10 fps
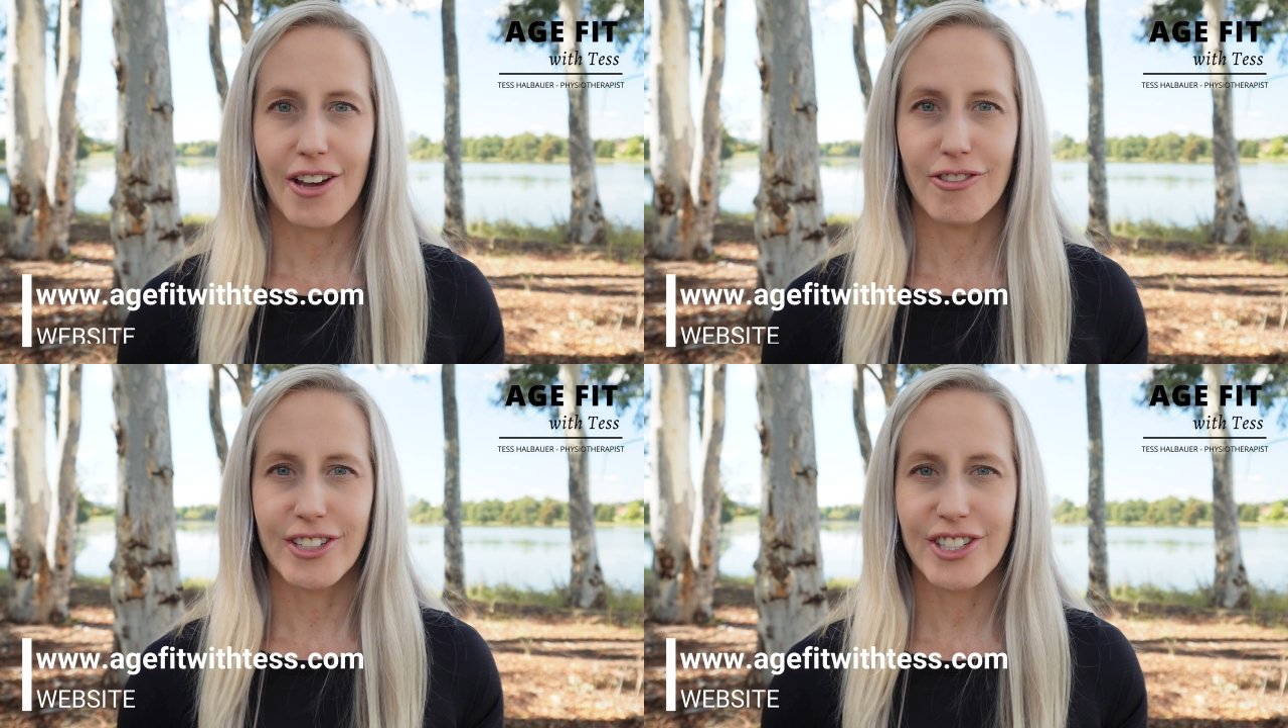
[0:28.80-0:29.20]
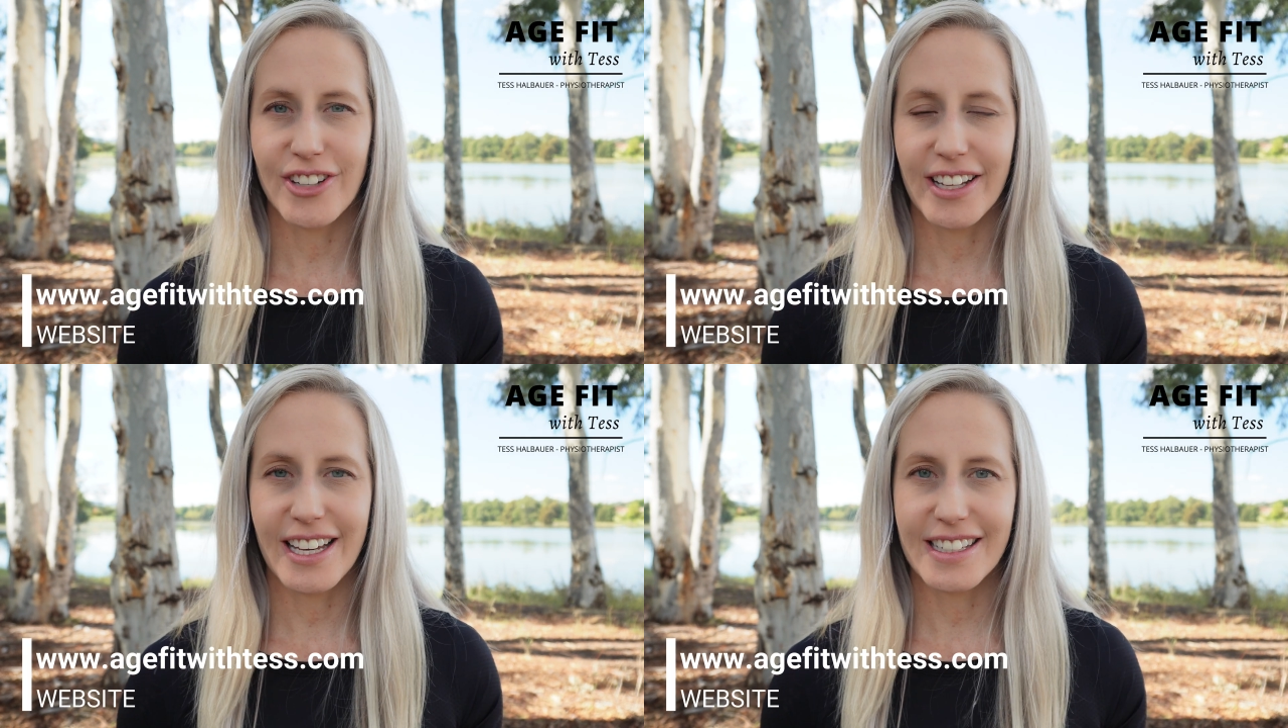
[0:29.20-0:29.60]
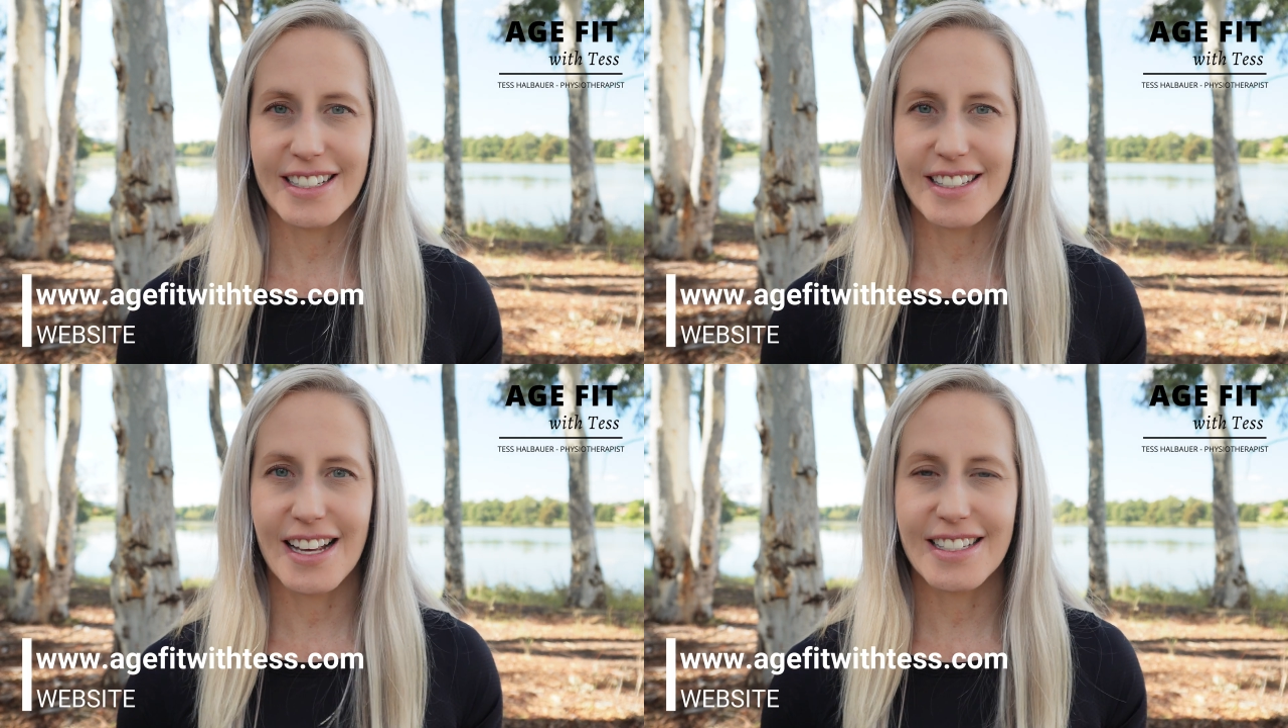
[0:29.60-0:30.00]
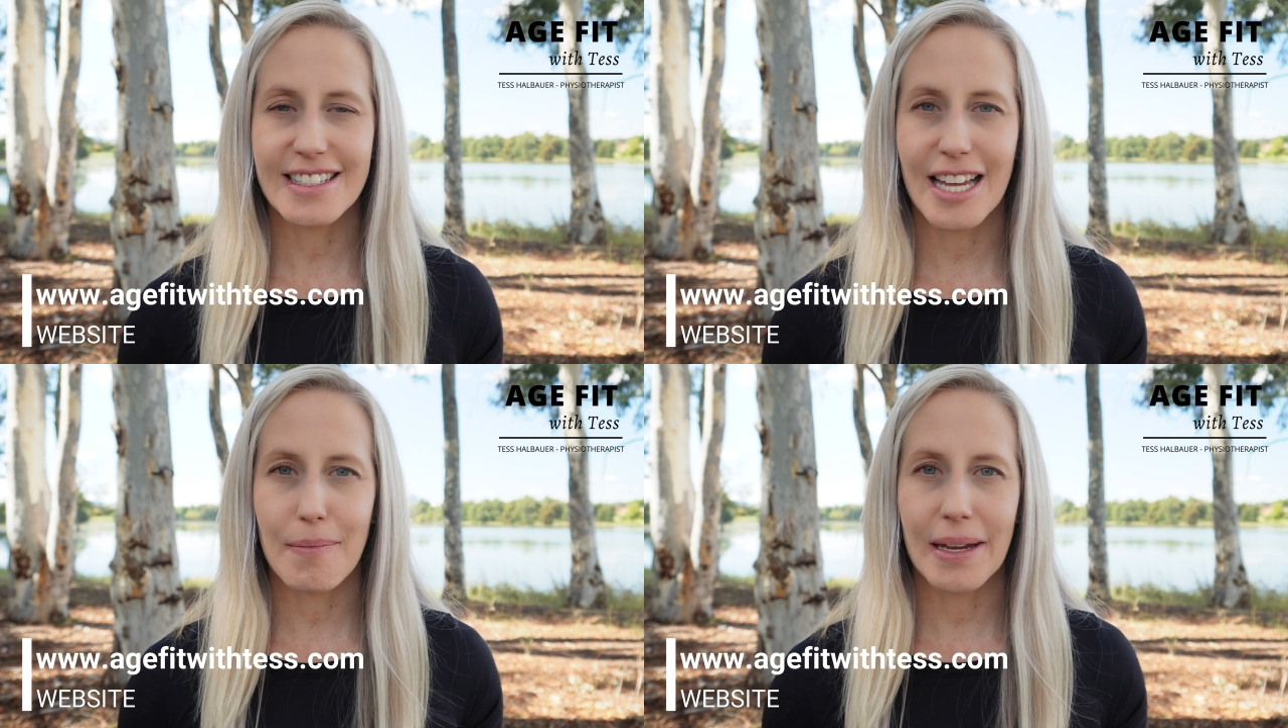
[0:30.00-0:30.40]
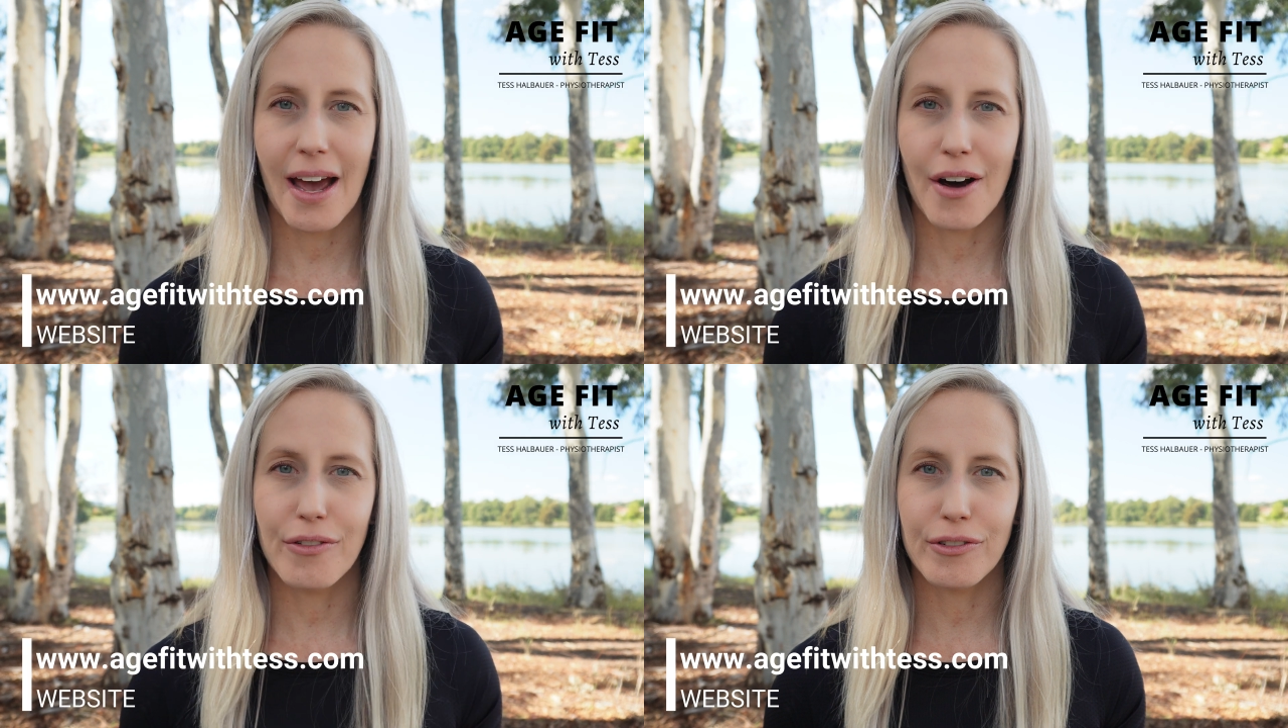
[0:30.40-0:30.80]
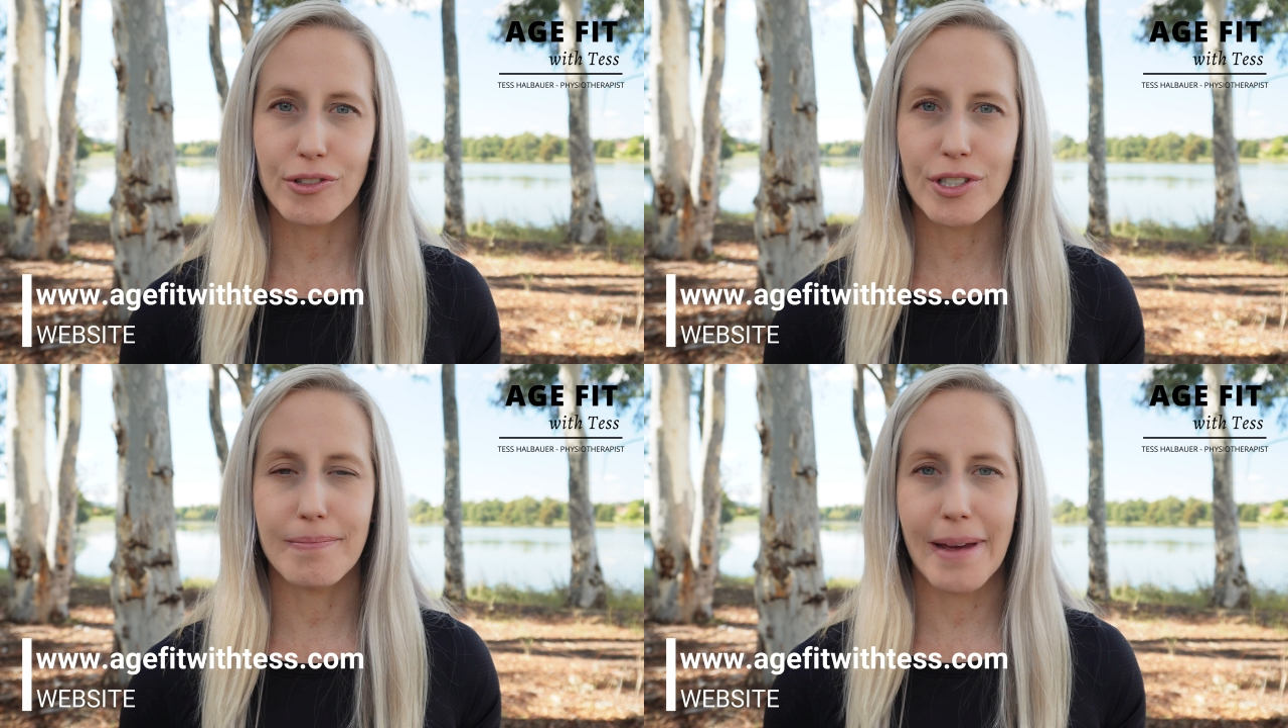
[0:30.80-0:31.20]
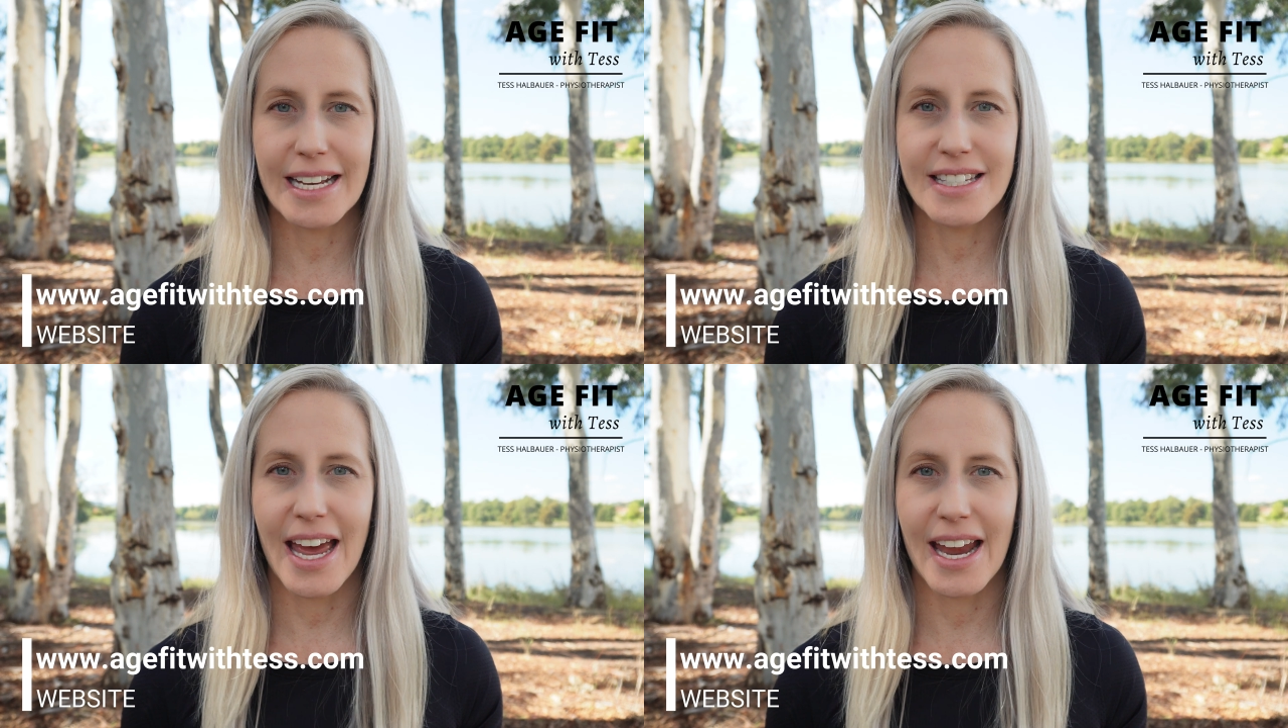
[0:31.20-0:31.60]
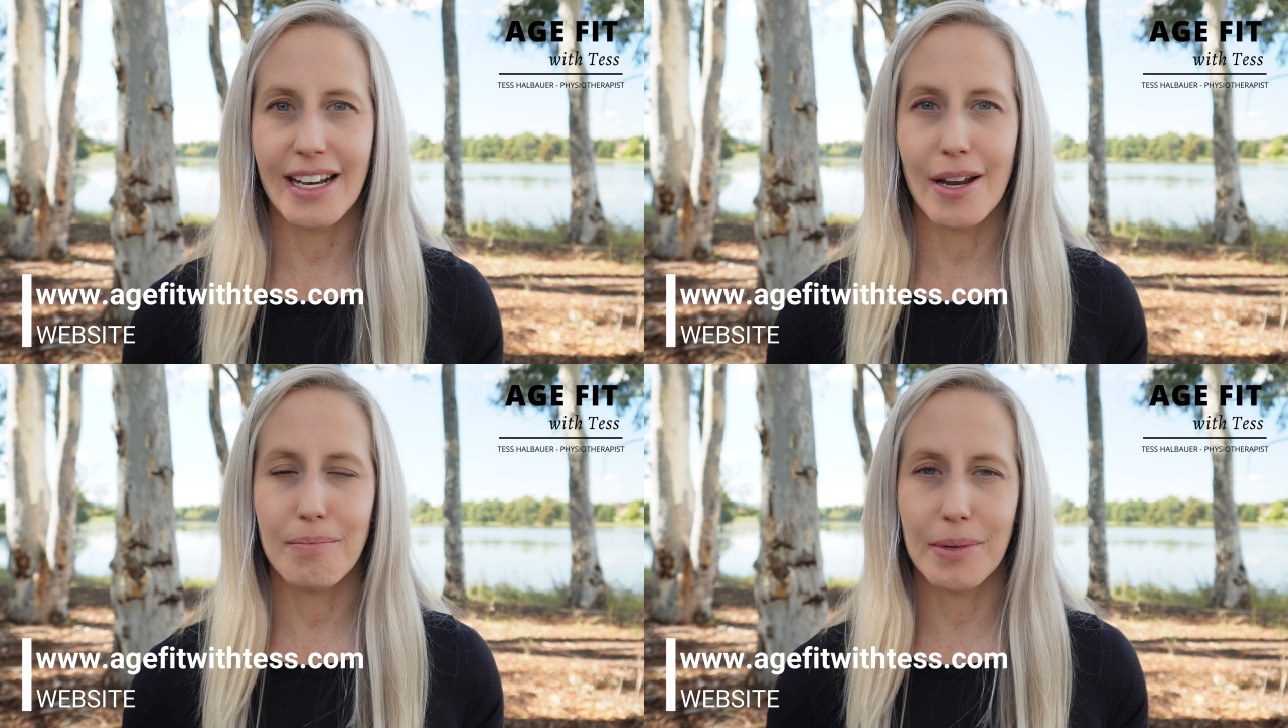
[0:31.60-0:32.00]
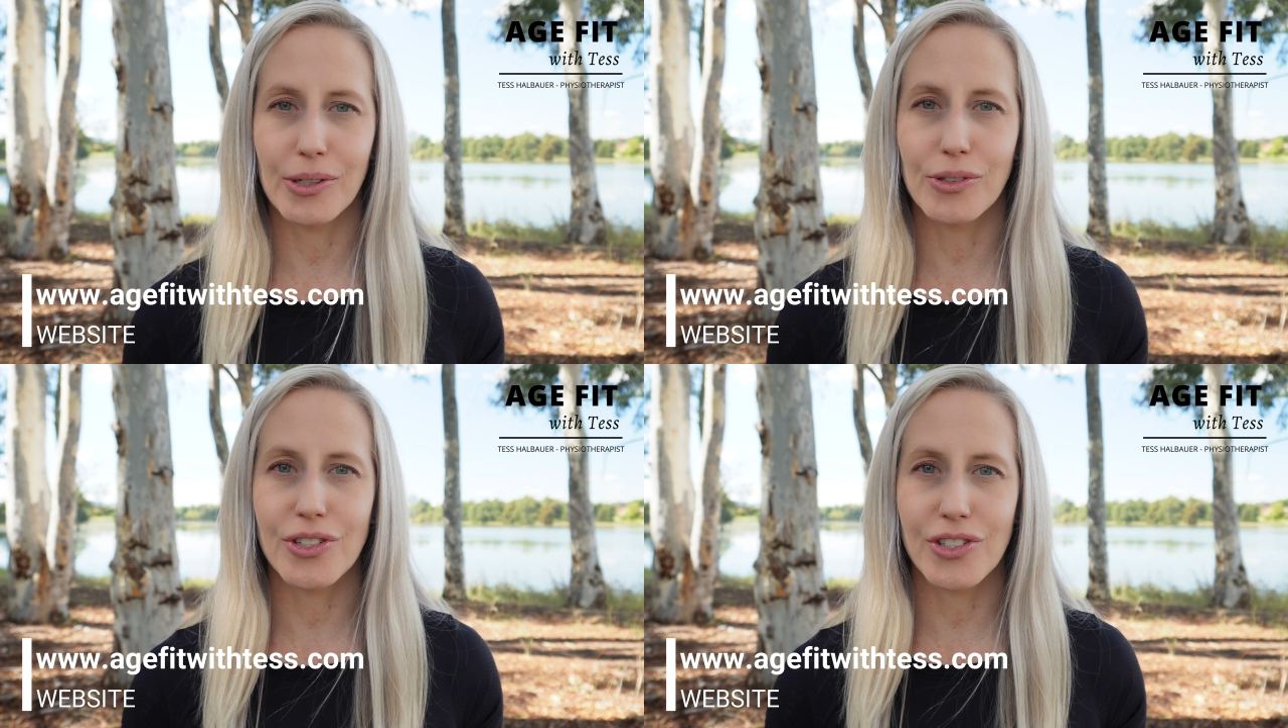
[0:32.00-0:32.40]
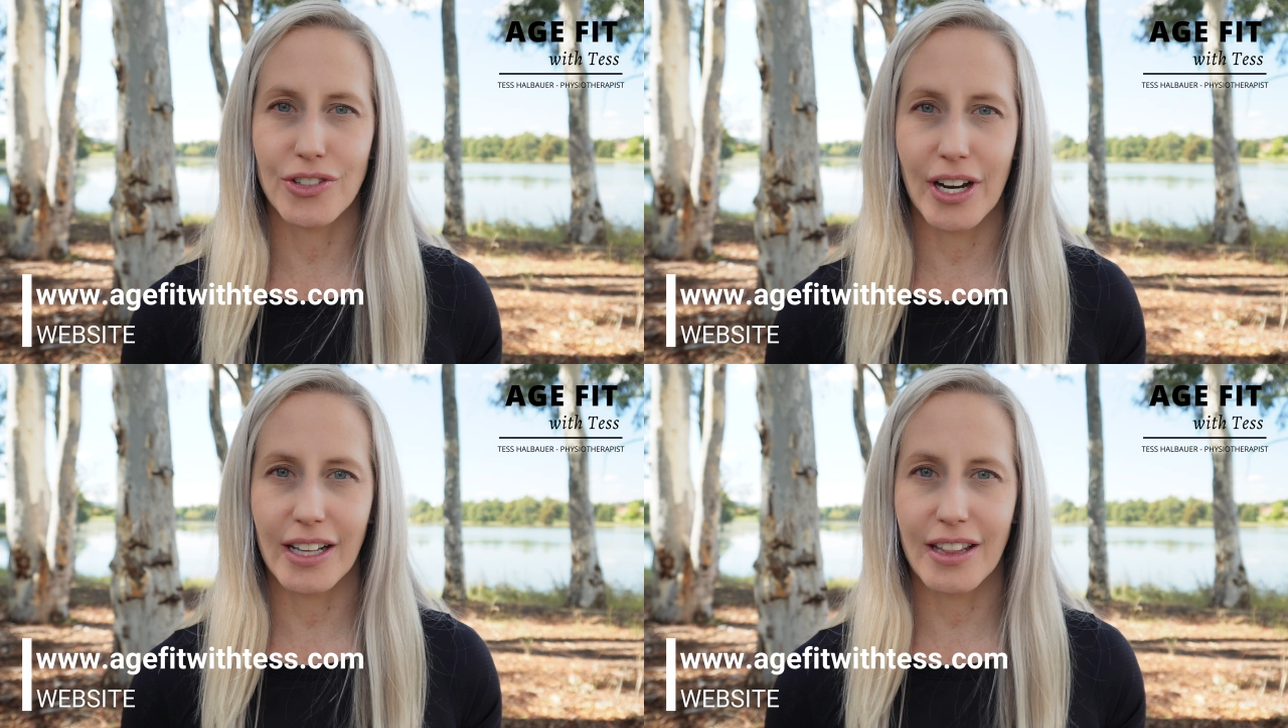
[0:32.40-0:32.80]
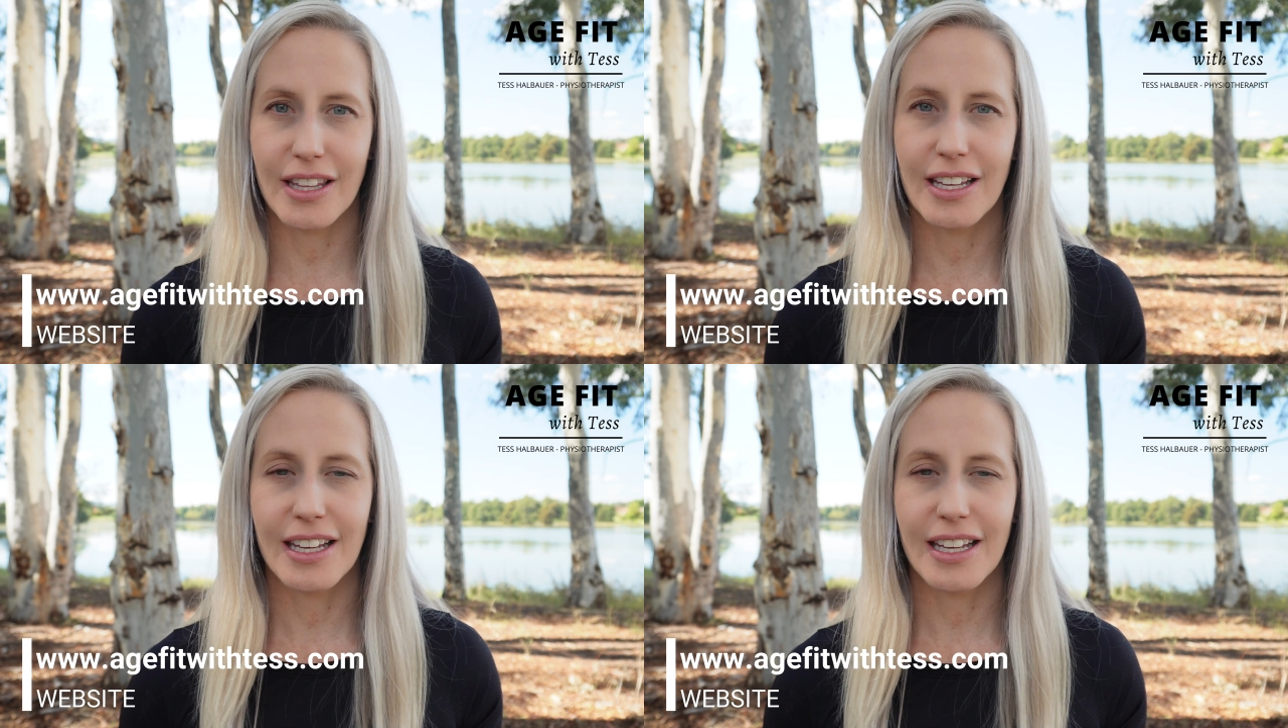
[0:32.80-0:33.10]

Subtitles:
Wrist strength exercises can be helpful to maintain and build strength